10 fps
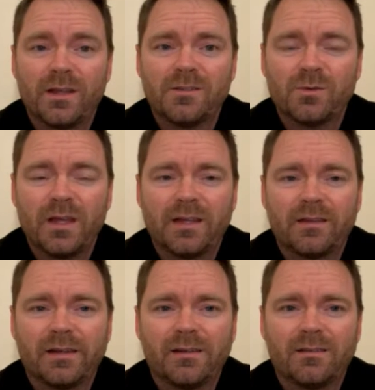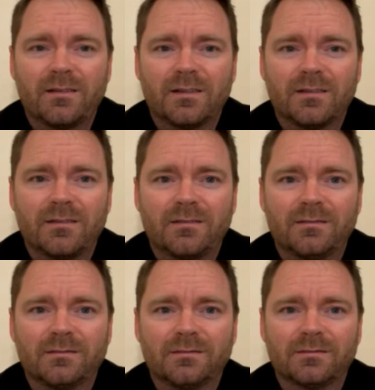That's where they had like the
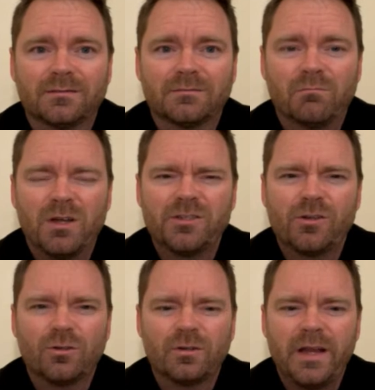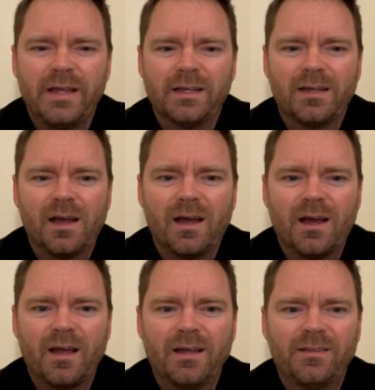muscular naked
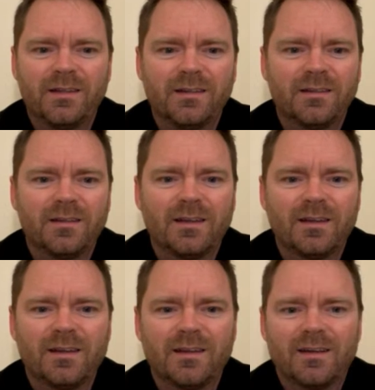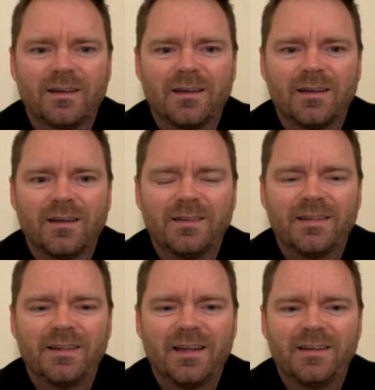guy and the
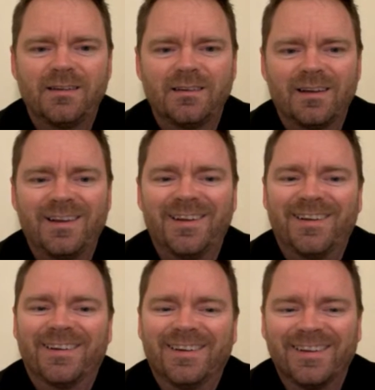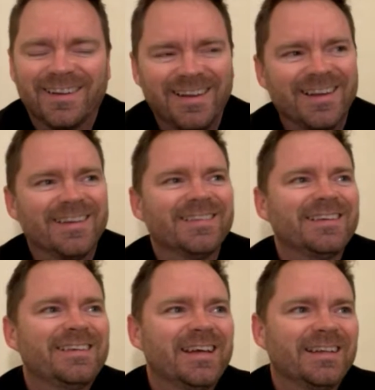dead the
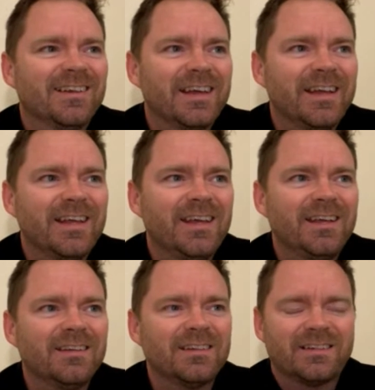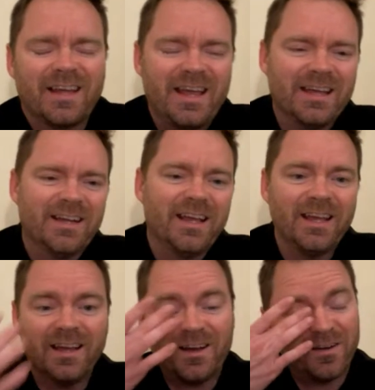dead lady with the hand
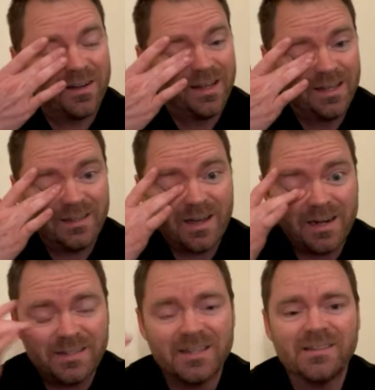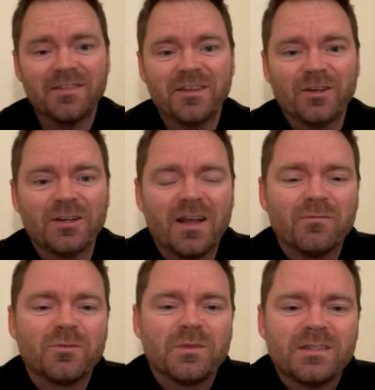hanging out. Donna says nothing good
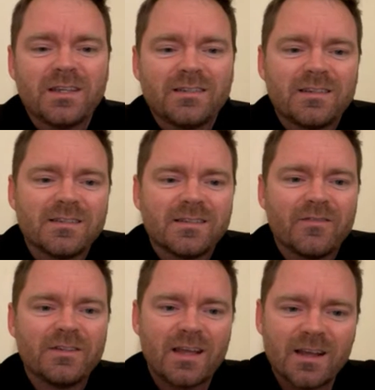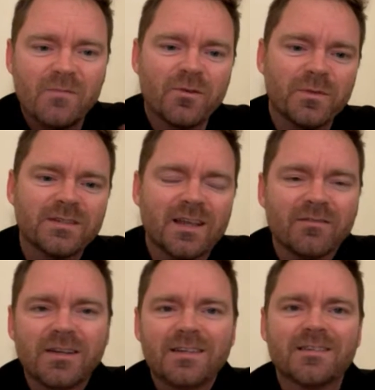comes from the 60s and 70s. I've come from the
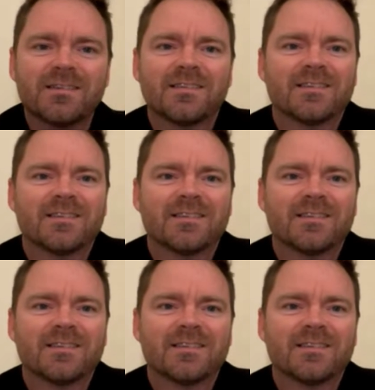70s.